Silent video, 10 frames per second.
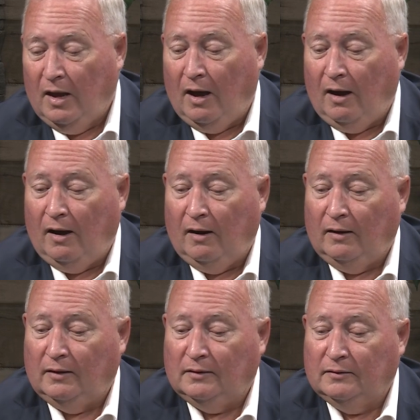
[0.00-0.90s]

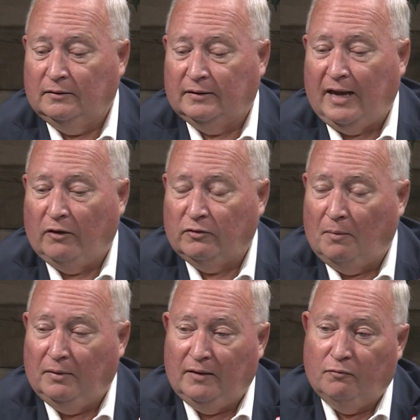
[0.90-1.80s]
The council, I
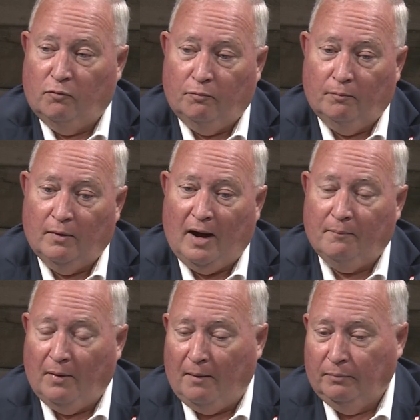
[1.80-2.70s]

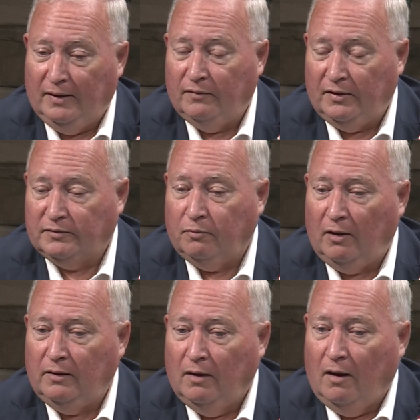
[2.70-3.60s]
believe at this
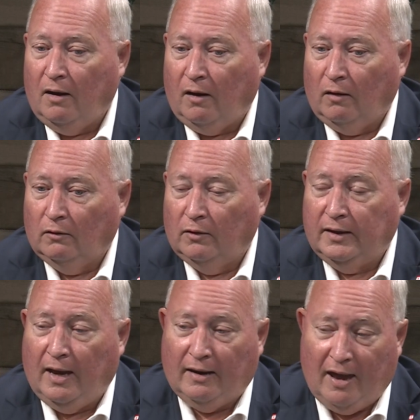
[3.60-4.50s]
point are
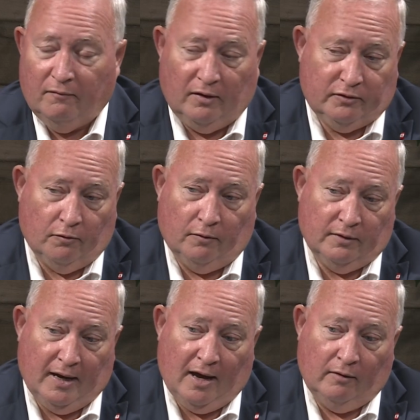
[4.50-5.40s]
looking at having it torn
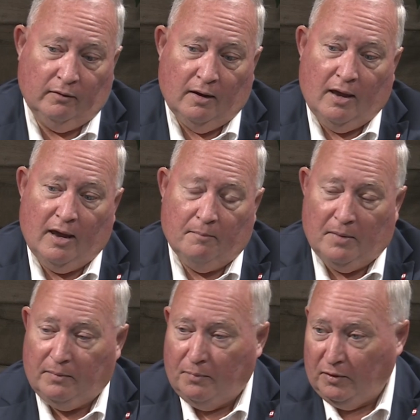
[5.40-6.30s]
down and
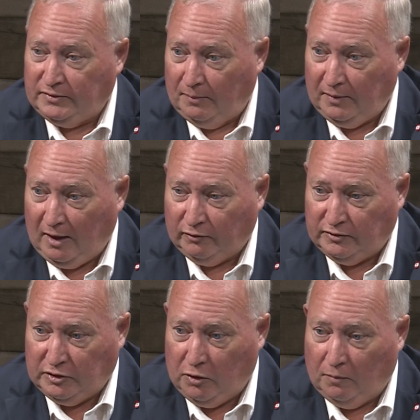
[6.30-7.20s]
maybe put something else
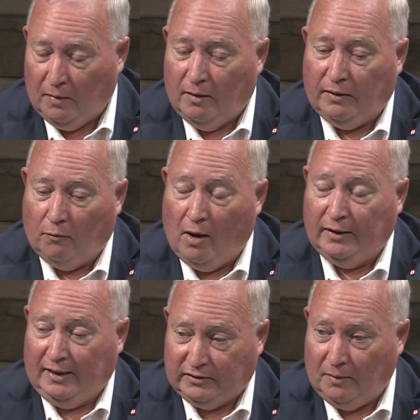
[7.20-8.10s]
new. They want
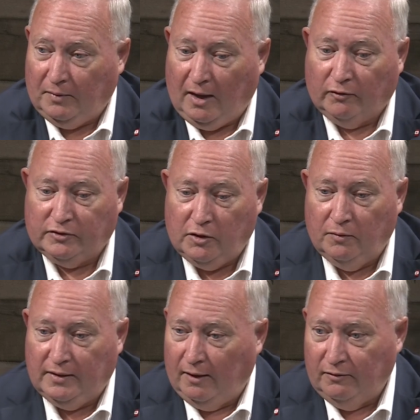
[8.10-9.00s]
to get something else new
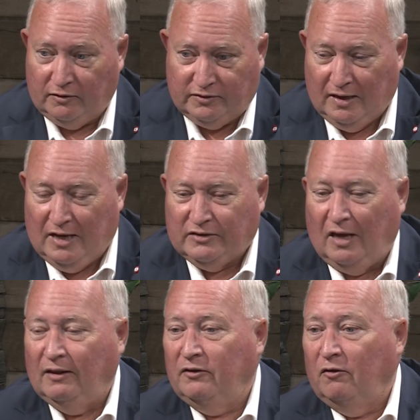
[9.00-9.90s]
in the air. It's
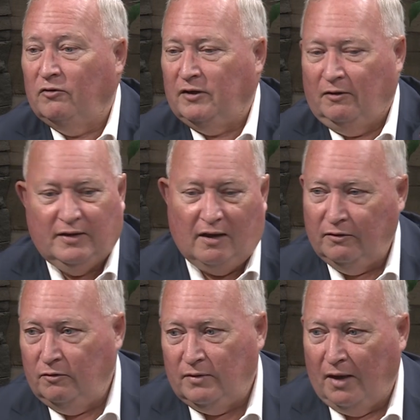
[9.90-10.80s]
not like they're going to tear it down and
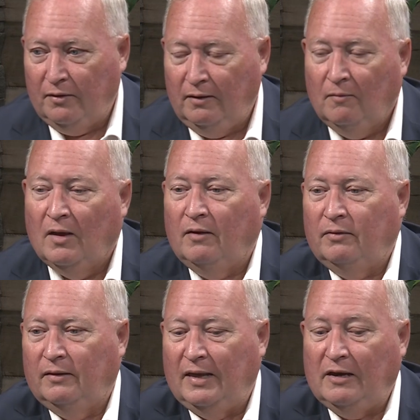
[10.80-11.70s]
do nothing.
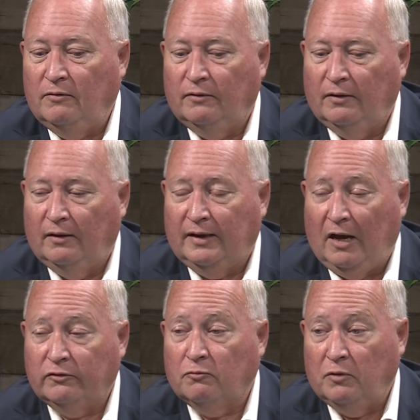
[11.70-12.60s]
The
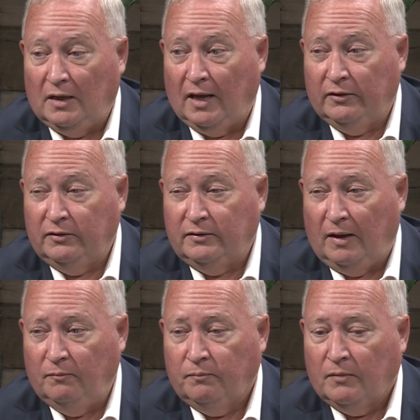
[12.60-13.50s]
council realizes
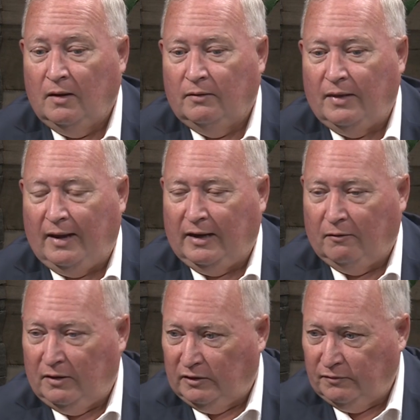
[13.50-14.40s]
that
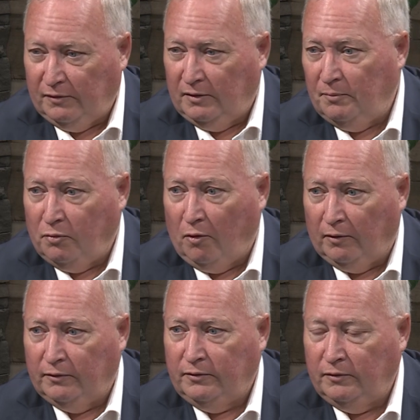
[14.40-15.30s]
area is very
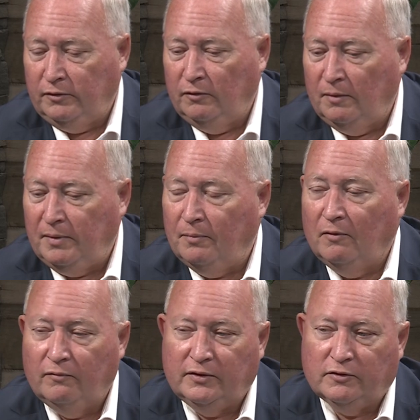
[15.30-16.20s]
important to the people
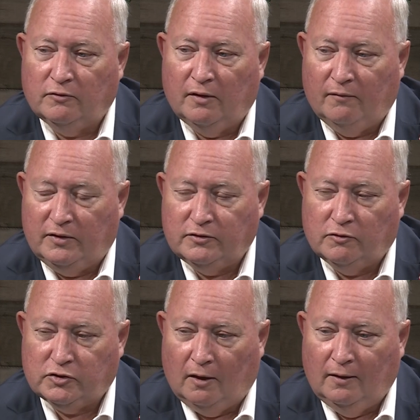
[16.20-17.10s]
of Eastern
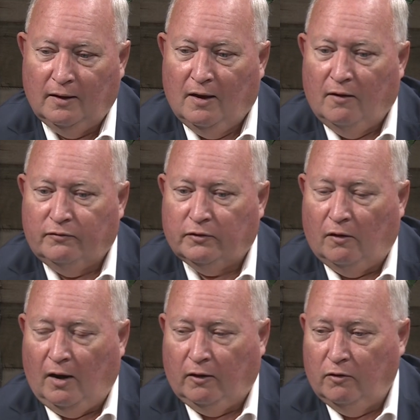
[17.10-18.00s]
Charlotte. So
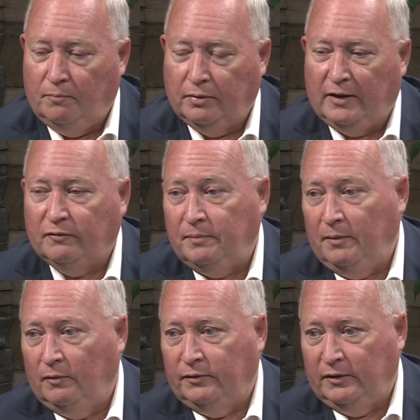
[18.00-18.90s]
a good place for
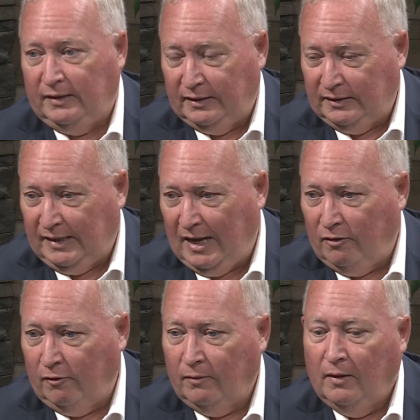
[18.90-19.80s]
people to get
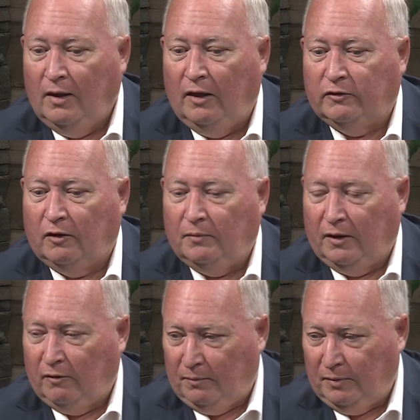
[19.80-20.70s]
together. It's going to be a
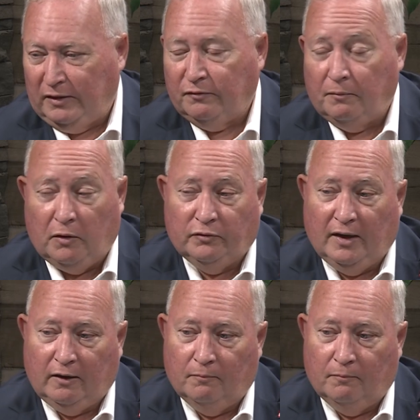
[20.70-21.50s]
great place for music.